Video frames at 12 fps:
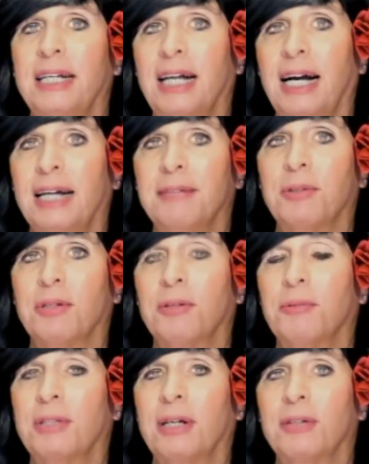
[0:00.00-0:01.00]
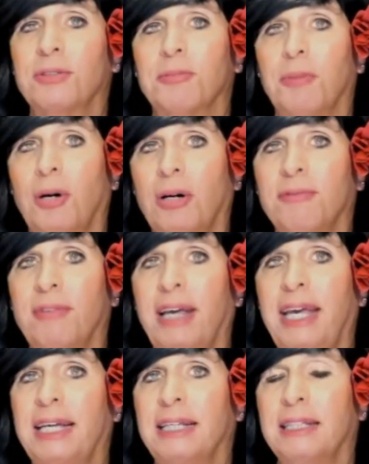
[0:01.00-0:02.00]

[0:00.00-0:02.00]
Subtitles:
I were with our small van,